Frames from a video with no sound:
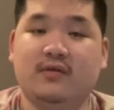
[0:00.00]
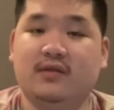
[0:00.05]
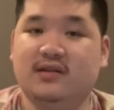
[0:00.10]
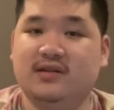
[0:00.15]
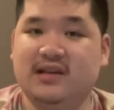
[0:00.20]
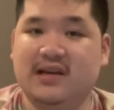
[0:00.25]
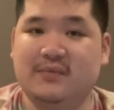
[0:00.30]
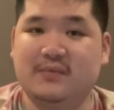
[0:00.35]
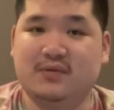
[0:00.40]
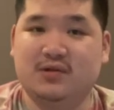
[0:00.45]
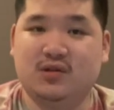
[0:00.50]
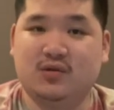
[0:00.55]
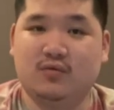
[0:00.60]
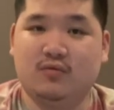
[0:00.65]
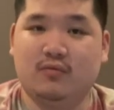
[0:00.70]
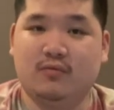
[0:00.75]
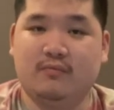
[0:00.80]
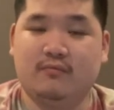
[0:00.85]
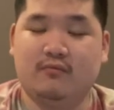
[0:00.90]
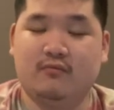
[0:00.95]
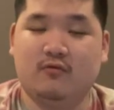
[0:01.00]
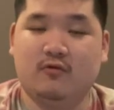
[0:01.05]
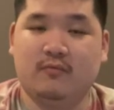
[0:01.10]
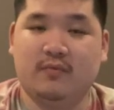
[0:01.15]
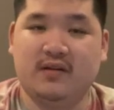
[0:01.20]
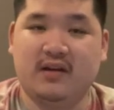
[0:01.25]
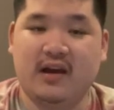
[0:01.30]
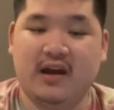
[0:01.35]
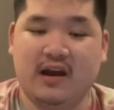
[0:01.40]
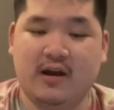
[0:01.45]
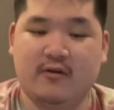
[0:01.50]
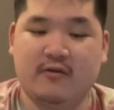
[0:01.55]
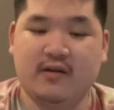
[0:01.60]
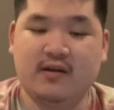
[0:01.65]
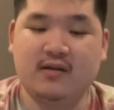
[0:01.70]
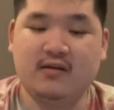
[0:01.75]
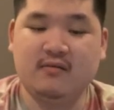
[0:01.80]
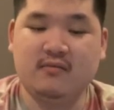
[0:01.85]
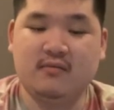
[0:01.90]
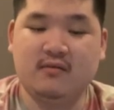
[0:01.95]
this episode will be
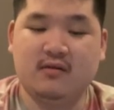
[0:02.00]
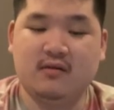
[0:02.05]
airing,